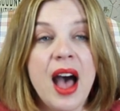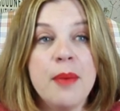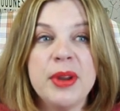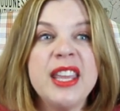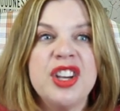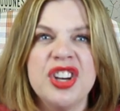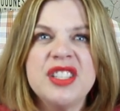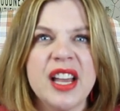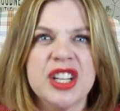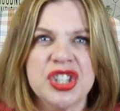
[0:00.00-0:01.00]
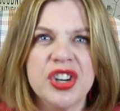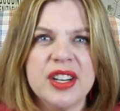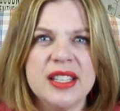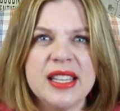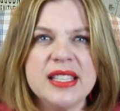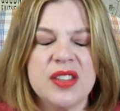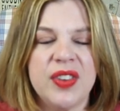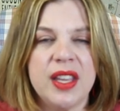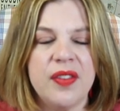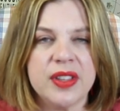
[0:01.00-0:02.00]
Um, but he could tuck a shirt into these
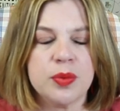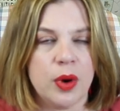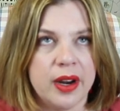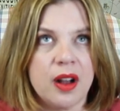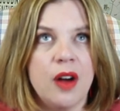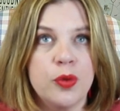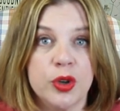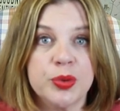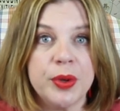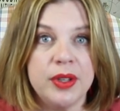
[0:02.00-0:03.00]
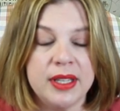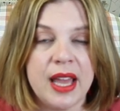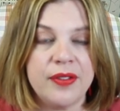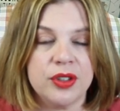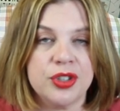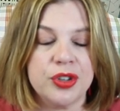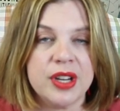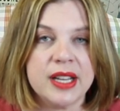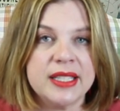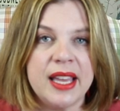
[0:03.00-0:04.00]
if he if it's we're at a golf course where you need to have your
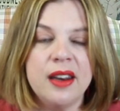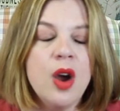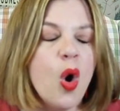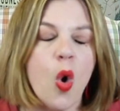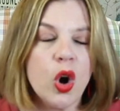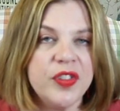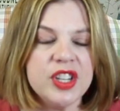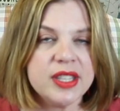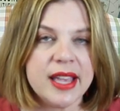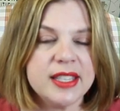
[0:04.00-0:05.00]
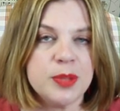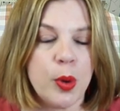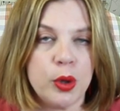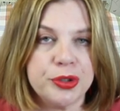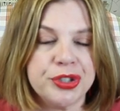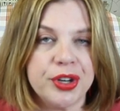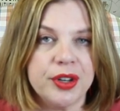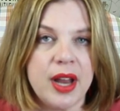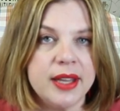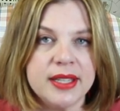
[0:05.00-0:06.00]
shirt tucked in, or if he just has his polo
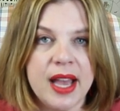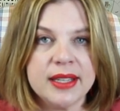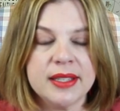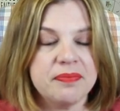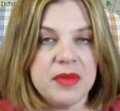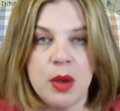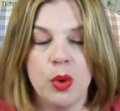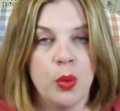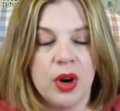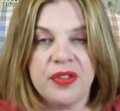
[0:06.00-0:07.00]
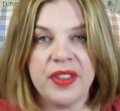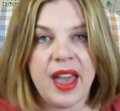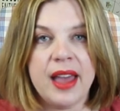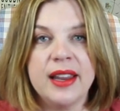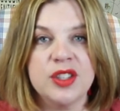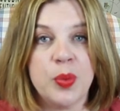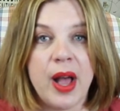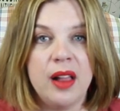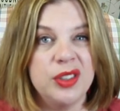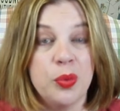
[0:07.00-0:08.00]
shirt untucked, it will work for that as
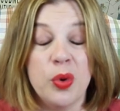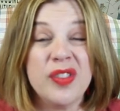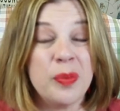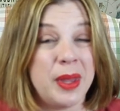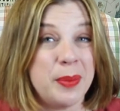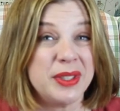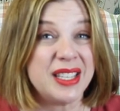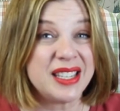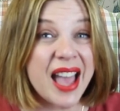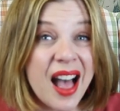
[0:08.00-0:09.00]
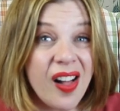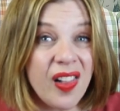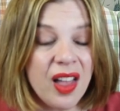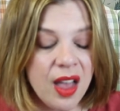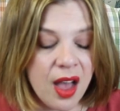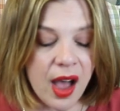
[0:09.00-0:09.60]
well, and you won't even be able to tell.